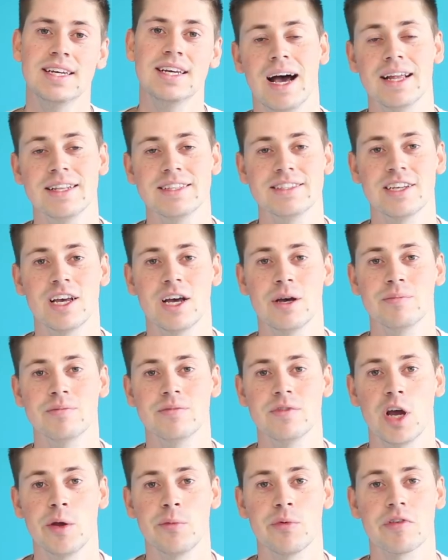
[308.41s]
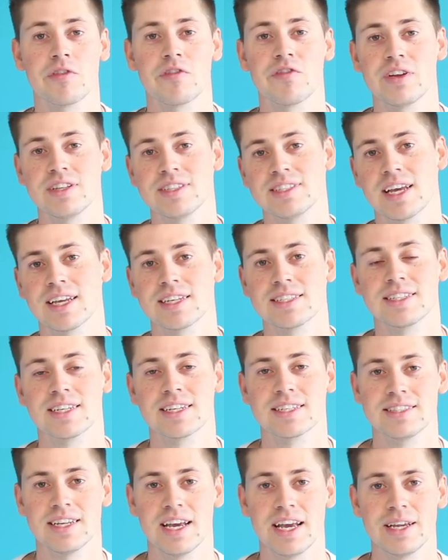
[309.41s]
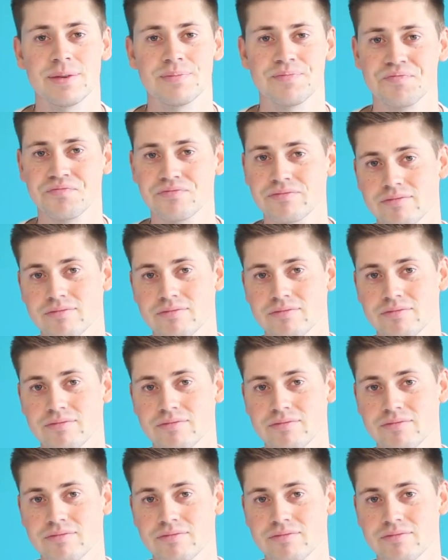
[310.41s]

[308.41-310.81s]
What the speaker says: And I hope you have a fantastic day.